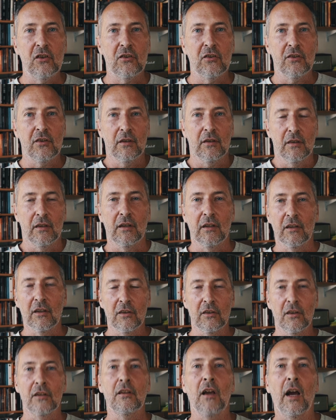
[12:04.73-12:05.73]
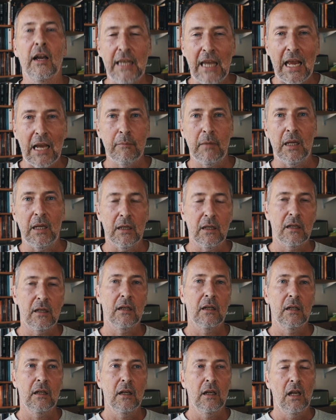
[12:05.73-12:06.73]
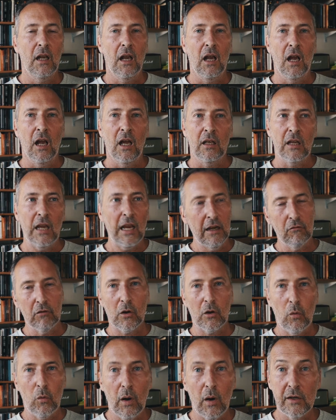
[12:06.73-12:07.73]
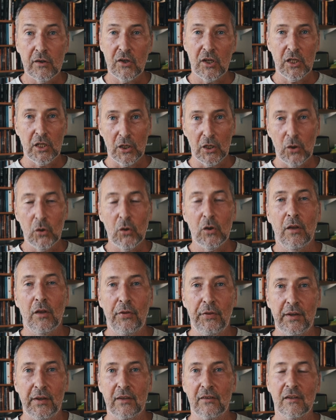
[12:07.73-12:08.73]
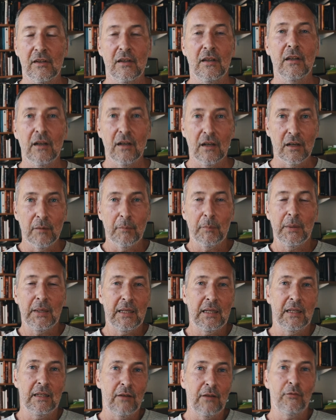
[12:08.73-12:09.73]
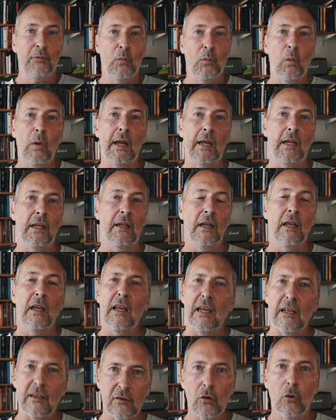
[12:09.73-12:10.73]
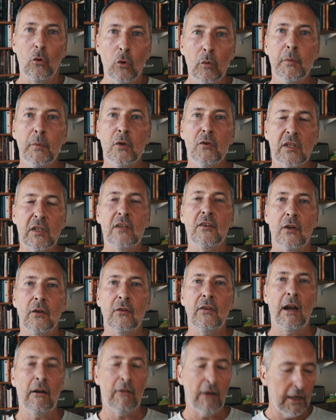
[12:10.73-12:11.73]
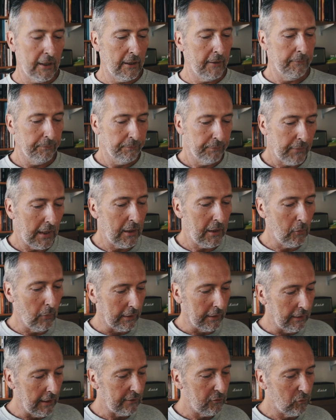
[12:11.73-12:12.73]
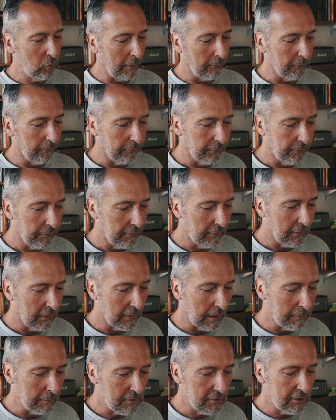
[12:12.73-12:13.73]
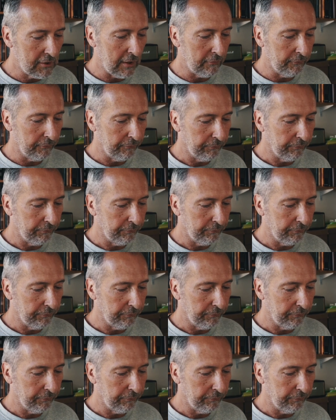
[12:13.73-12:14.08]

the, the, the dynamic. And it requires that you look at things a, a completely different way. It's almost esoteric. Anyway, next one, number seven